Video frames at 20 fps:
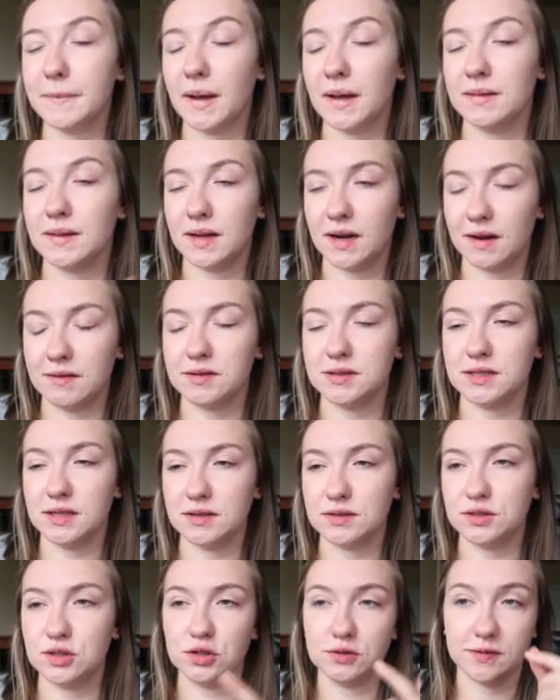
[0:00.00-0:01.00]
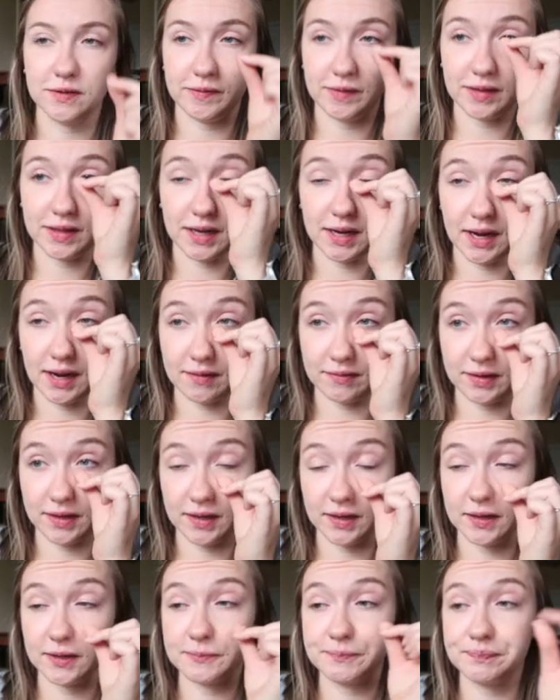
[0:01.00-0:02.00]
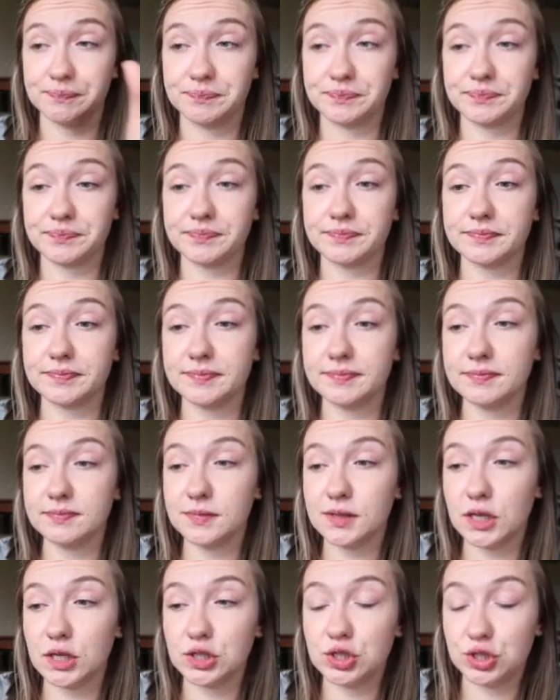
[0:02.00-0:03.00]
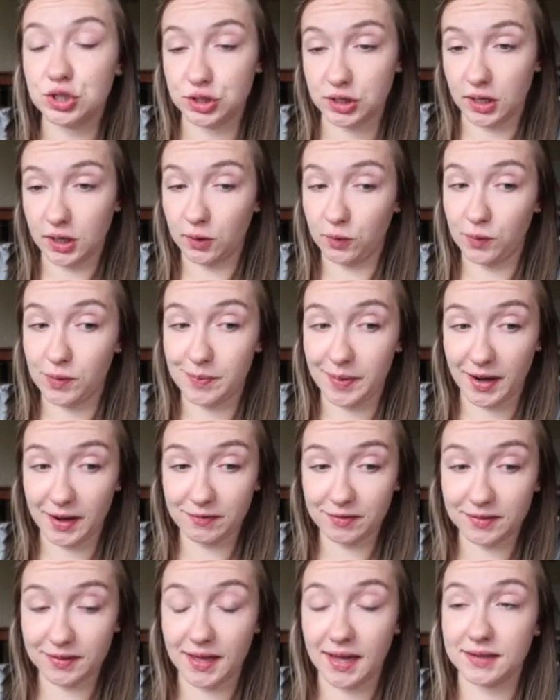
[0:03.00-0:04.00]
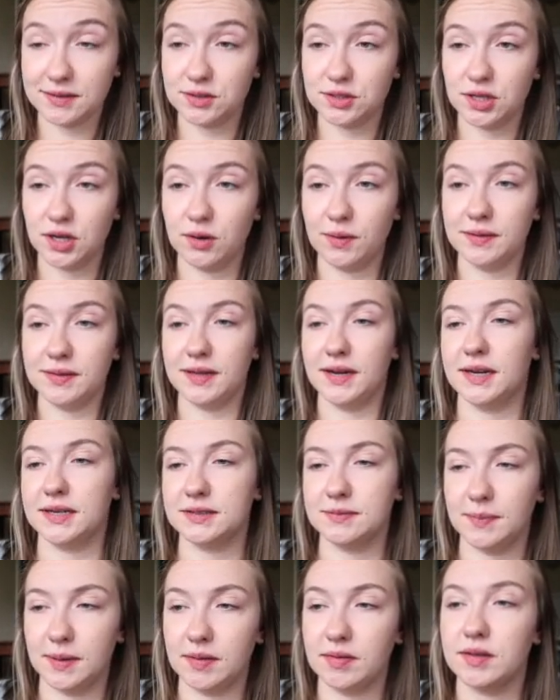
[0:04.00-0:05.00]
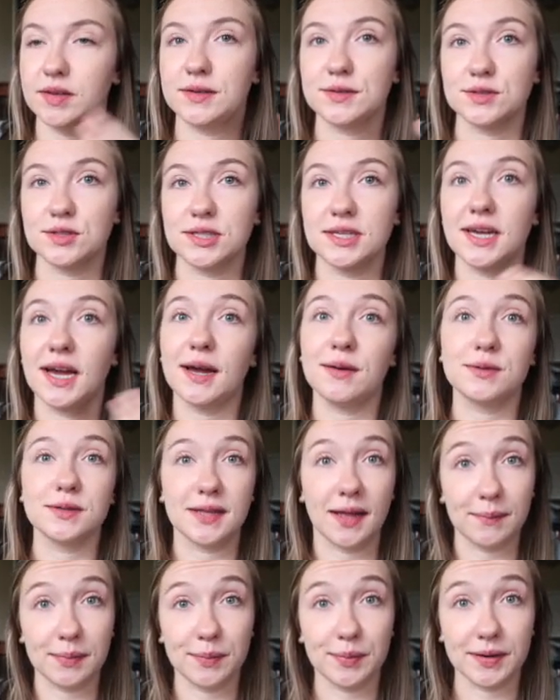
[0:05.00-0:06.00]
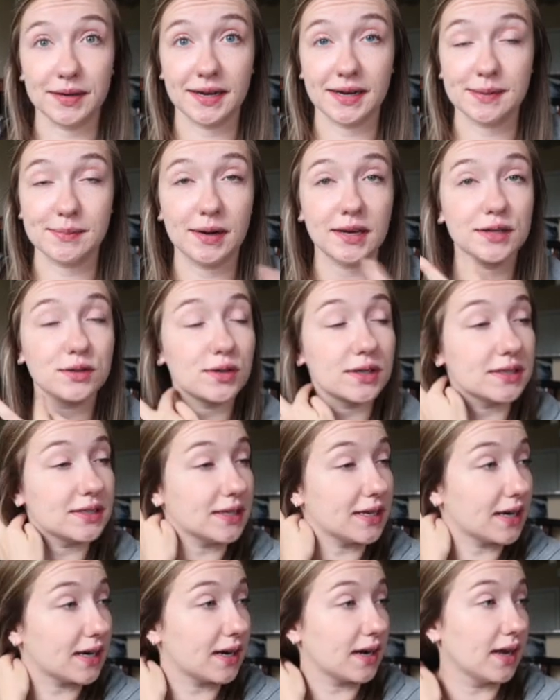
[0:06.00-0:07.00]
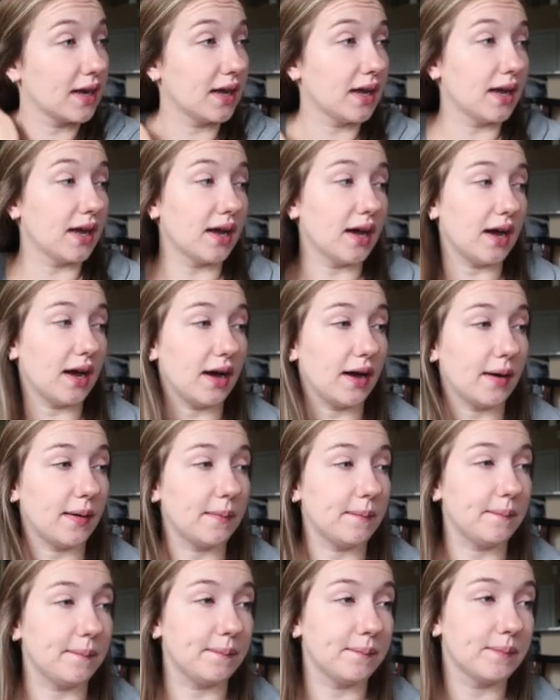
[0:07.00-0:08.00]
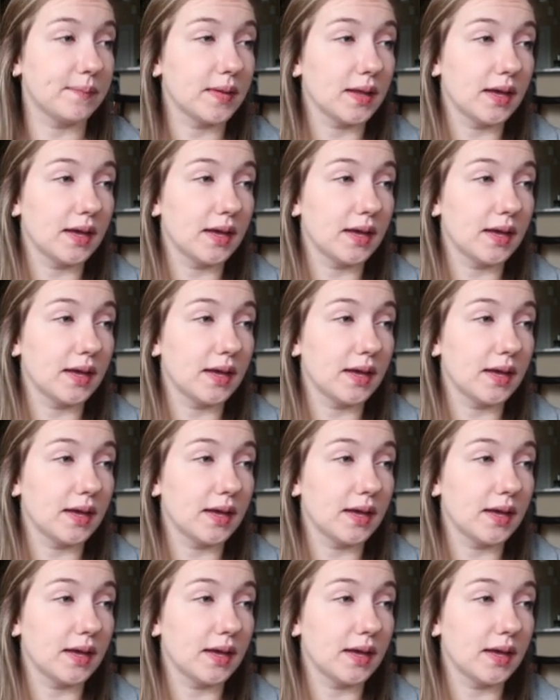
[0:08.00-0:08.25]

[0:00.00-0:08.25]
and then obviously this two fifty that I have here. So we paid for that. So in the next month, you'll see I will not be putting any money towards there. Um,